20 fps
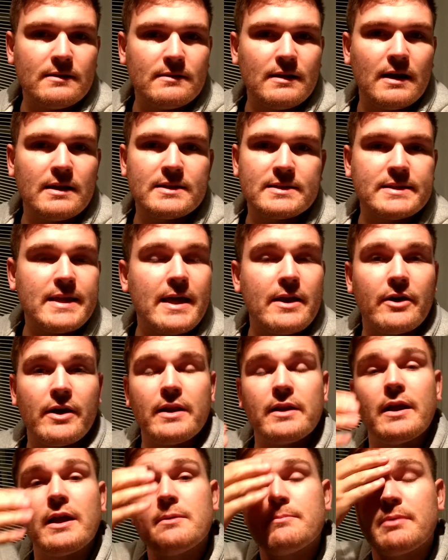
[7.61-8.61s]
on Saturday
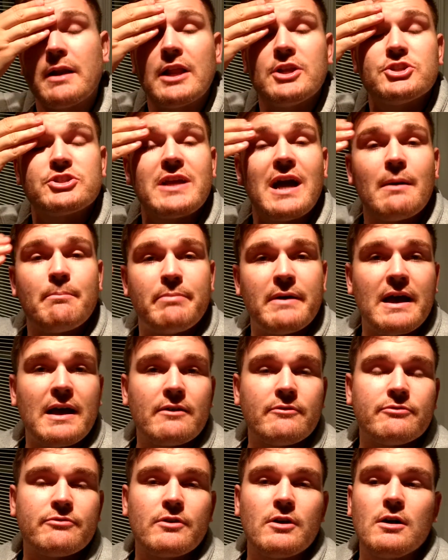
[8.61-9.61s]
night, but I just got
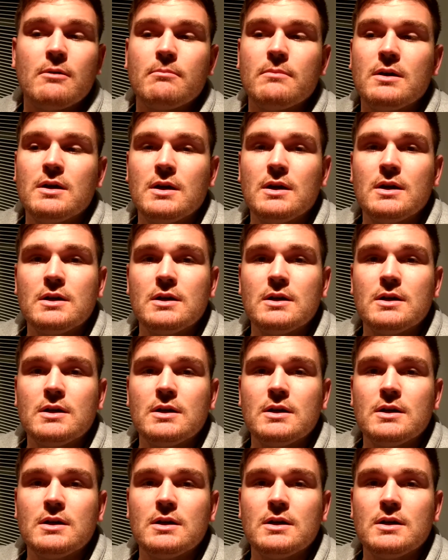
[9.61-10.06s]
back from